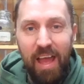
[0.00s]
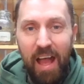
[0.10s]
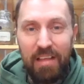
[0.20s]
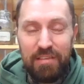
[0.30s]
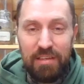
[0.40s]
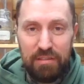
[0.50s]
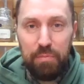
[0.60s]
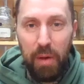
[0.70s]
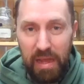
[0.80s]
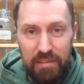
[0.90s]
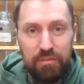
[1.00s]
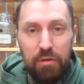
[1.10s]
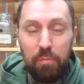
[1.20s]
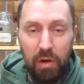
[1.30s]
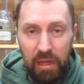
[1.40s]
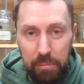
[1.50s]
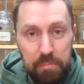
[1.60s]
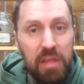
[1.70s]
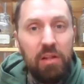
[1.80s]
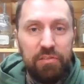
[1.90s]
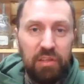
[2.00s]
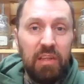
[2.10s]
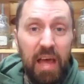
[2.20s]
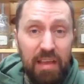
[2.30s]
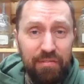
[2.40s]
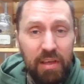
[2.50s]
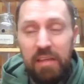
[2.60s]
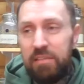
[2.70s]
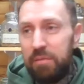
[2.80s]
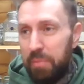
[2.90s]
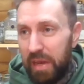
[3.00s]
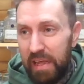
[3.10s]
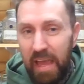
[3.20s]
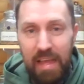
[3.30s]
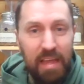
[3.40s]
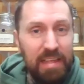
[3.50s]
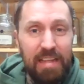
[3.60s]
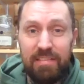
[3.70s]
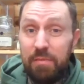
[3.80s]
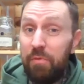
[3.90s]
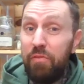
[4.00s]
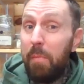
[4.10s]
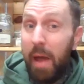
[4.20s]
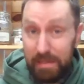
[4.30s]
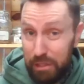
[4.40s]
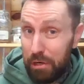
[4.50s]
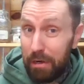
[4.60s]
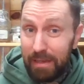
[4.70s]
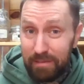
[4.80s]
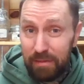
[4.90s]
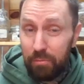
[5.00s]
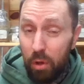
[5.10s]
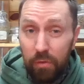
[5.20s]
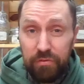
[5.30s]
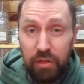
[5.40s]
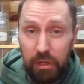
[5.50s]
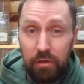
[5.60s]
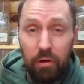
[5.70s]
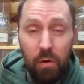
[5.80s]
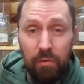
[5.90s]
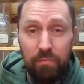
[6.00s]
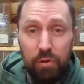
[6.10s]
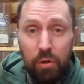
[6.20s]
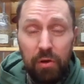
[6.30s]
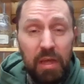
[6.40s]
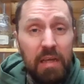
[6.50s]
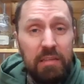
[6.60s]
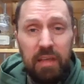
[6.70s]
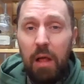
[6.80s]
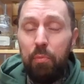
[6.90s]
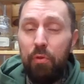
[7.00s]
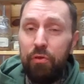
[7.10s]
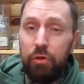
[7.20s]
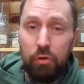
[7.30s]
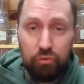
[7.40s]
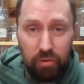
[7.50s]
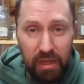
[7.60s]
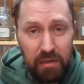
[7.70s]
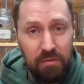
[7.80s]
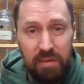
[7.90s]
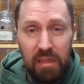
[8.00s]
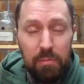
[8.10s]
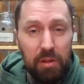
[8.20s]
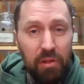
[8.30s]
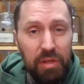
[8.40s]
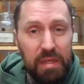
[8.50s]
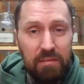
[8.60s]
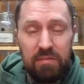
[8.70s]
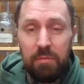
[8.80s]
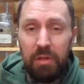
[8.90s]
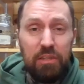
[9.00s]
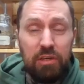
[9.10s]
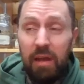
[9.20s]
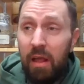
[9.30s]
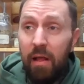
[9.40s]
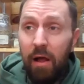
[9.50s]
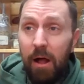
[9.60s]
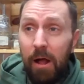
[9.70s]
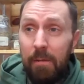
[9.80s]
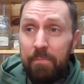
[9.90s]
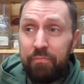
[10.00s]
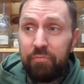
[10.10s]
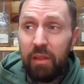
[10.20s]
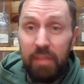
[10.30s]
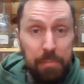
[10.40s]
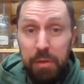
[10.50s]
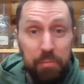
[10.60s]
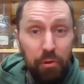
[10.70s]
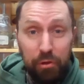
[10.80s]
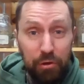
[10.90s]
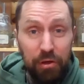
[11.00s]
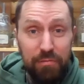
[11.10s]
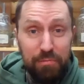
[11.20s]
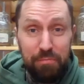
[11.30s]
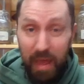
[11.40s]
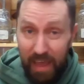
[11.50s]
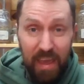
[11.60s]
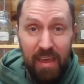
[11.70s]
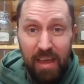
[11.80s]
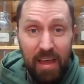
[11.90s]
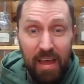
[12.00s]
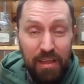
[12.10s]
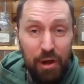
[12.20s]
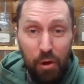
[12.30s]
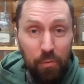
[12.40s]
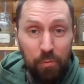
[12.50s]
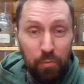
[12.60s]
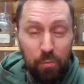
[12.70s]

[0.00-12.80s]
as a spice to bring a meal to life, to mitigate against some of the bacterias and molds that could grow in food, to help with nutrient availability and assimilation, that people could pay, you know,